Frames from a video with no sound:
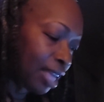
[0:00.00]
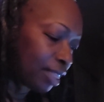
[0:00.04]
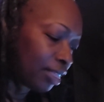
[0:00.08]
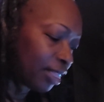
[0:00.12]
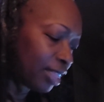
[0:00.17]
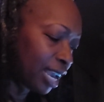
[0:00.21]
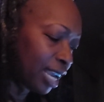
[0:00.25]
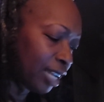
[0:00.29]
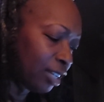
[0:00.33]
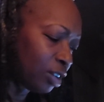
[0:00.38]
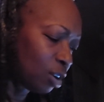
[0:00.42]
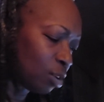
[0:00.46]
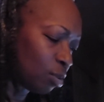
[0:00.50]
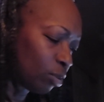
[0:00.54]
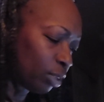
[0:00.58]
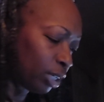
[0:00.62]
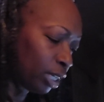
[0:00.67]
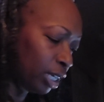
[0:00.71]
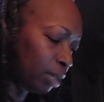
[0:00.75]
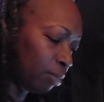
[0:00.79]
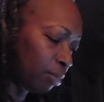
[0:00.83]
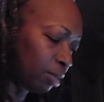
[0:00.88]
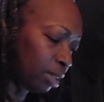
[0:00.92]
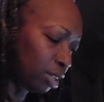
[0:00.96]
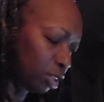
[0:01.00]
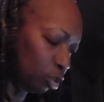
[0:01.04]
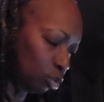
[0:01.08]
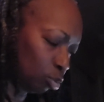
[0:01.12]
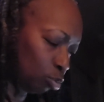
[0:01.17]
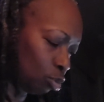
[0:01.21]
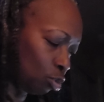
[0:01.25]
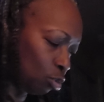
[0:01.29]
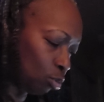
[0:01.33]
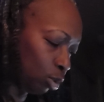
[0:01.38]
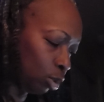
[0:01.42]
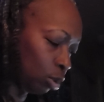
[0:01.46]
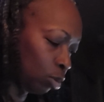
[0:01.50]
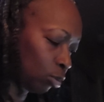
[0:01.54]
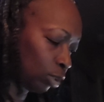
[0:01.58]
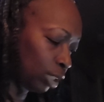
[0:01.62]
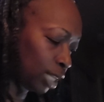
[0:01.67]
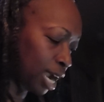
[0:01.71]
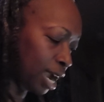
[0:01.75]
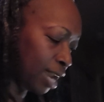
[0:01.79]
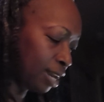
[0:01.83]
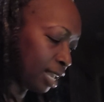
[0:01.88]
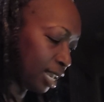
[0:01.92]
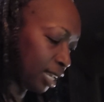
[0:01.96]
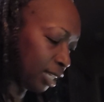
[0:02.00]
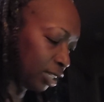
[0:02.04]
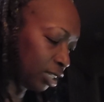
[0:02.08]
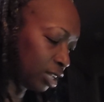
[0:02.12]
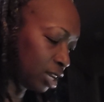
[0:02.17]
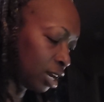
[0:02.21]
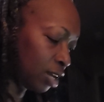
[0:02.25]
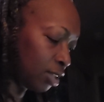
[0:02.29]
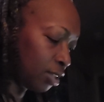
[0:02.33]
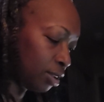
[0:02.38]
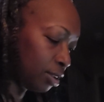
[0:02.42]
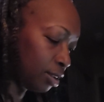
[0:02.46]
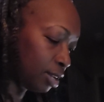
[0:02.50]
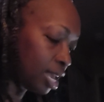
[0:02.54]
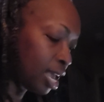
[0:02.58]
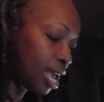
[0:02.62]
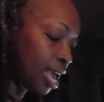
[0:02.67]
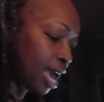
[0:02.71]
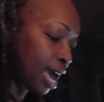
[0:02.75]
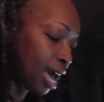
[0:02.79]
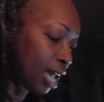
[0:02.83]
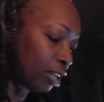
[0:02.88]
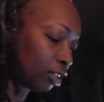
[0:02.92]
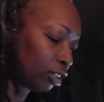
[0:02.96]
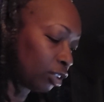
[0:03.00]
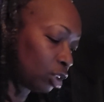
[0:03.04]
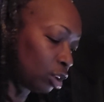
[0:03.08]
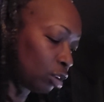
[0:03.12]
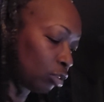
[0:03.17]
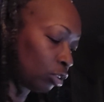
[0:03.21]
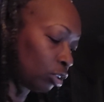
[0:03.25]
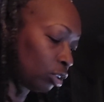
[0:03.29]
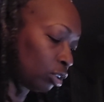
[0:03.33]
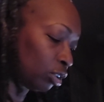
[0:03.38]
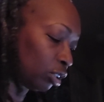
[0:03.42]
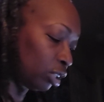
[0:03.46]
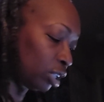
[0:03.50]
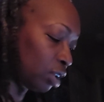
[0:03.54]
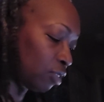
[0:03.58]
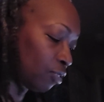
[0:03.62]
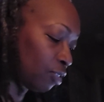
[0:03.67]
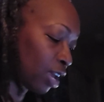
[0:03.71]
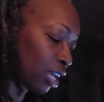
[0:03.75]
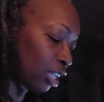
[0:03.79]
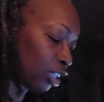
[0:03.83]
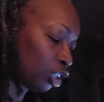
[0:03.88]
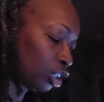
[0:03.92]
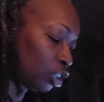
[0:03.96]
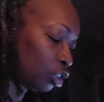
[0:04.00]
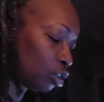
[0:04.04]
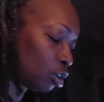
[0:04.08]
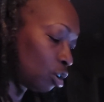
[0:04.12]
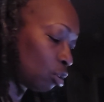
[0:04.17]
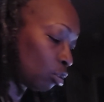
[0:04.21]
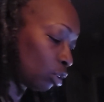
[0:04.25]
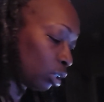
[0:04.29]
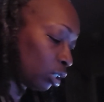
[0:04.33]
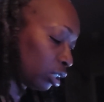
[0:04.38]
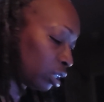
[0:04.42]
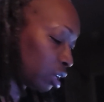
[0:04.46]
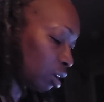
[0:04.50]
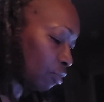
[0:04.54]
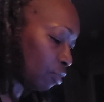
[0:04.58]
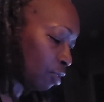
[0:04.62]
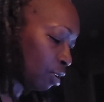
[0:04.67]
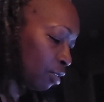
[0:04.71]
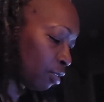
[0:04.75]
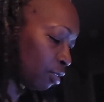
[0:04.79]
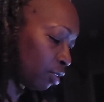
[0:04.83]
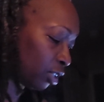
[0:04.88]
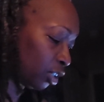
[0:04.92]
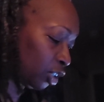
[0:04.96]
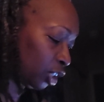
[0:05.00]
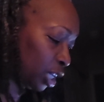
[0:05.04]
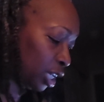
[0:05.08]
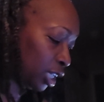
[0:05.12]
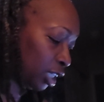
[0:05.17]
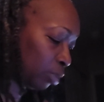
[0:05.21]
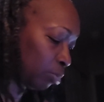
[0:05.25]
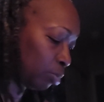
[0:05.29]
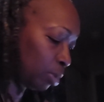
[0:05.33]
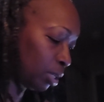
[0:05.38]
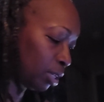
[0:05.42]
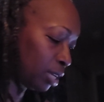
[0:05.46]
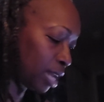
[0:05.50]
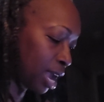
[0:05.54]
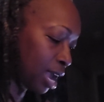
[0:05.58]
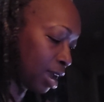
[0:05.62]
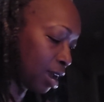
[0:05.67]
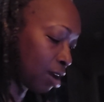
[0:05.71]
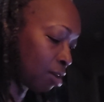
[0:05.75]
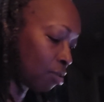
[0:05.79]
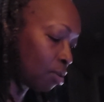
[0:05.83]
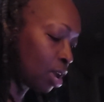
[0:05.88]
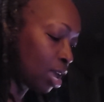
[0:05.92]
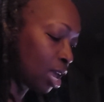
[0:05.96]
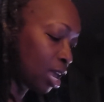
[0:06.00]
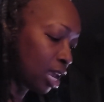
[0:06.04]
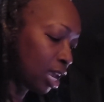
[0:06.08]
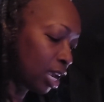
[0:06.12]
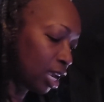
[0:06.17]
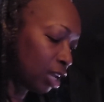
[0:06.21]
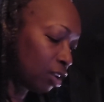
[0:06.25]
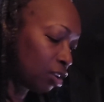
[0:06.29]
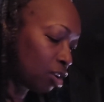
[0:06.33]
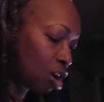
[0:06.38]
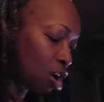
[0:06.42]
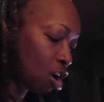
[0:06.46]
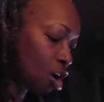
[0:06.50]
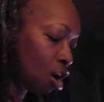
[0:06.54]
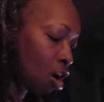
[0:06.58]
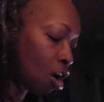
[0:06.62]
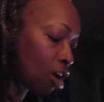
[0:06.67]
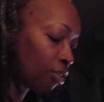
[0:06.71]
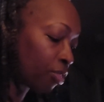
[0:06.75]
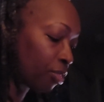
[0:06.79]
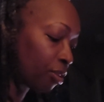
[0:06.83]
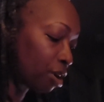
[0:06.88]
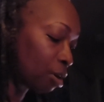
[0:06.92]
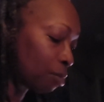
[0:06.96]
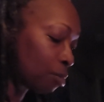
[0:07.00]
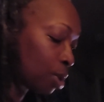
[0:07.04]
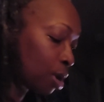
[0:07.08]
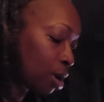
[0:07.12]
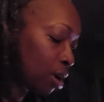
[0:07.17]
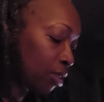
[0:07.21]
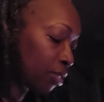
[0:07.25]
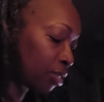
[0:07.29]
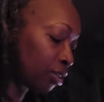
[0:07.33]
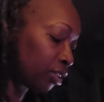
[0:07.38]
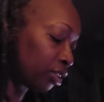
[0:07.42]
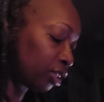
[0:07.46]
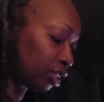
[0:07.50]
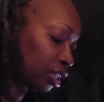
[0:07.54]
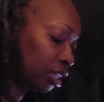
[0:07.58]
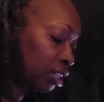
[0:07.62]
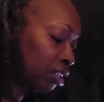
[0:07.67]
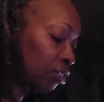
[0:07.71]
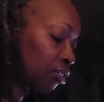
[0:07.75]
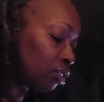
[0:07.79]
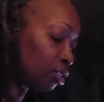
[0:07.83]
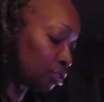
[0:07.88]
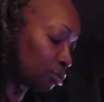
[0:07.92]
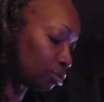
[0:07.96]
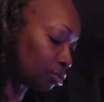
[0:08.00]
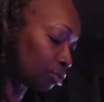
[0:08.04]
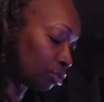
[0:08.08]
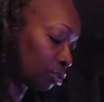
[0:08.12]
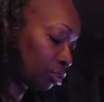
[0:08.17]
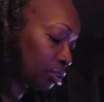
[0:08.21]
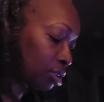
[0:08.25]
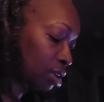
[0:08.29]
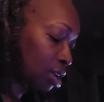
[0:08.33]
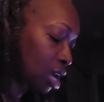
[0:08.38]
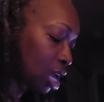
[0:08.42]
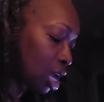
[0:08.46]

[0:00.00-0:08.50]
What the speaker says: They don't keep this room so tidy as the other, Alice thought to herself as she noticed several of the chessmen down in the hearth among the cinders.